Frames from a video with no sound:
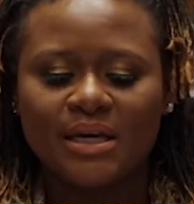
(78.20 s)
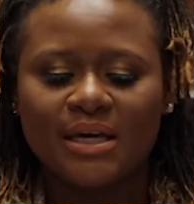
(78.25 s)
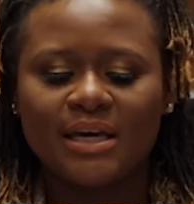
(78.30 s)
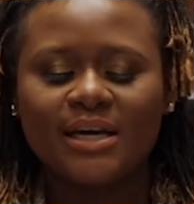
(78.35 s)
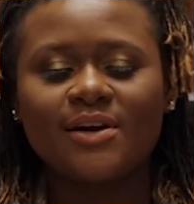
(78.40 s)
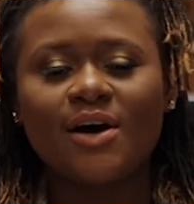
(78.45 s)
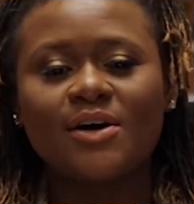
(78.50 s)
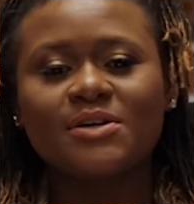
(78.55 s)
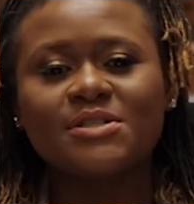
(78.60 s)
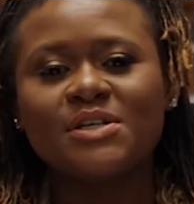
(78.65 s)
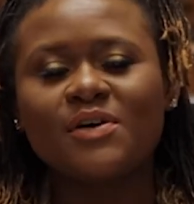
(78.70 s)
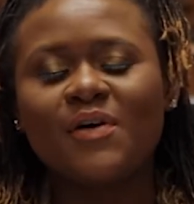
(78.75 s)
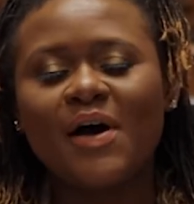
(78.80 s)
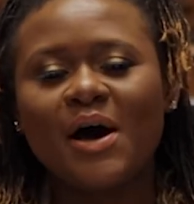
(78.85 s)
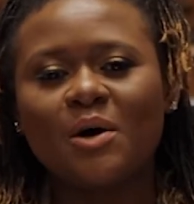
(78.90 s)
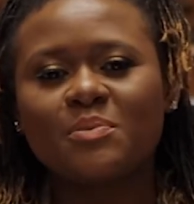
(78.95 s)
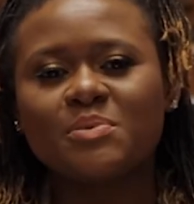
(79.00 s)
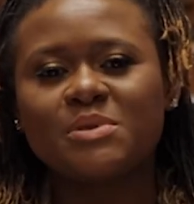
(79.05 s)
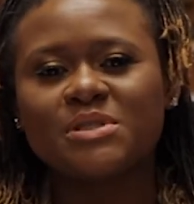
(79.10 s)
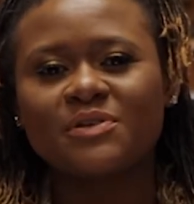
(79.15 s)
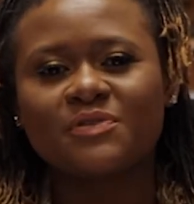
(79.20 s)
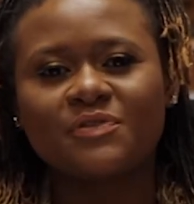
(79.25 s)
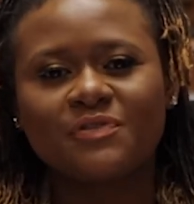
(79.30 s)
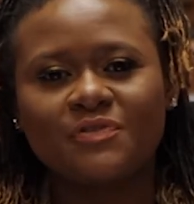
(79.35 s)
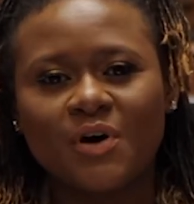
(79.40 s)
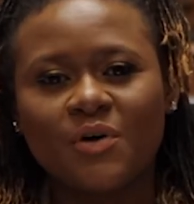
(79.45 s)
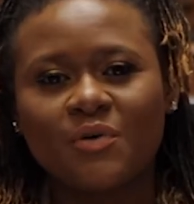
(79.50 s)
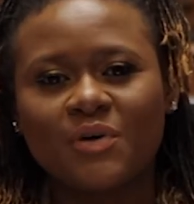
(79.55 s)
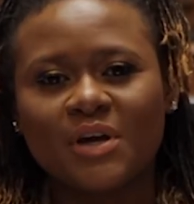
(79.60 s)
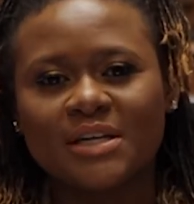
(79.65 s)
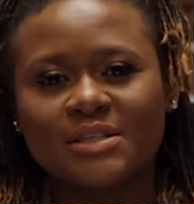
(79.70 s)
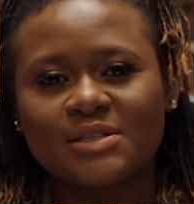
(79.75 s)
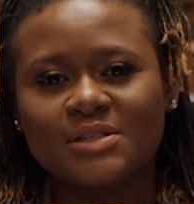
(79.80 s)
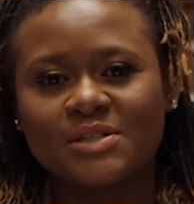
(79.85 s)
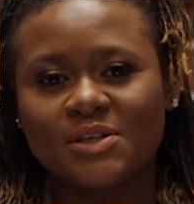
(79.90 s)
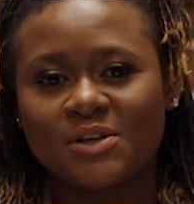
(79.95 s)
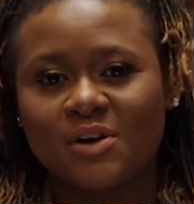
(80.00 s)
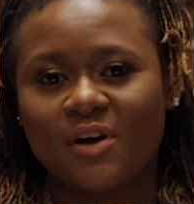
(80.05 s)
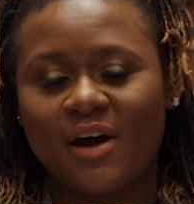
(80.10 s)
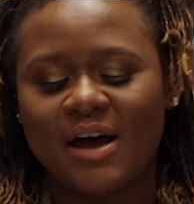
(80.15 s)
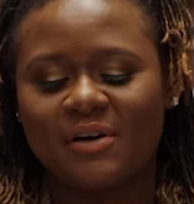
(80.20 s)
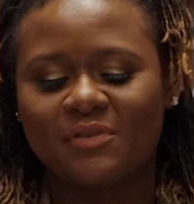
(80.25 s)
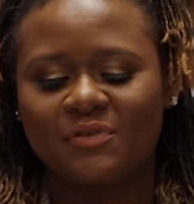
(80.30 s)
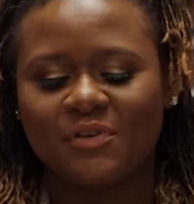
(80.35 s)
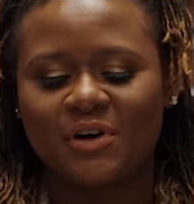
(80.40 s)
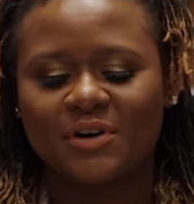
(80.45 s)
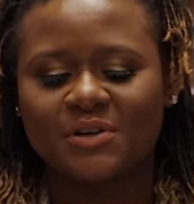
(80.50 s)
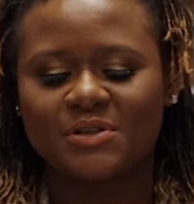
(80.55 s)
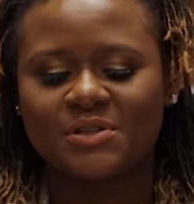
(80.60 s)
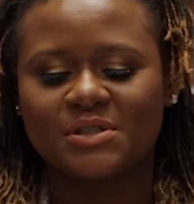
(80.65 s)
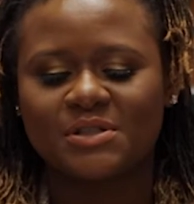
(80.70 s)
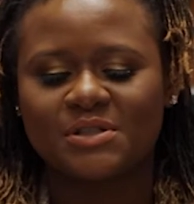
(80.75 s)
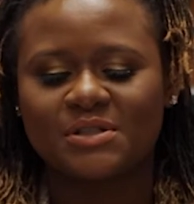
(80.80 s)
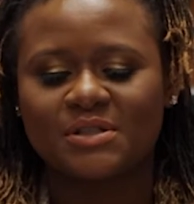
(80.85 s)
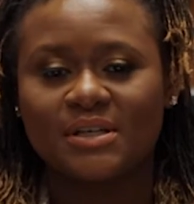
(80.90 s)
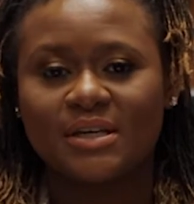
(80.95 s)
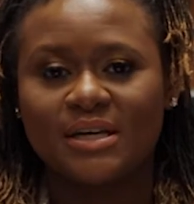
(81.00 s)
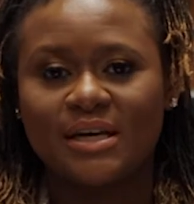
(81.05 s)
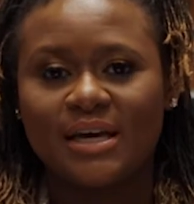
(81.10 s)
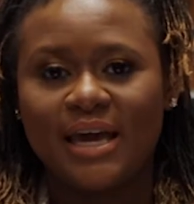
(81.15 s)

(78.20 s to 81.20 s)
It also helps to focus your efforts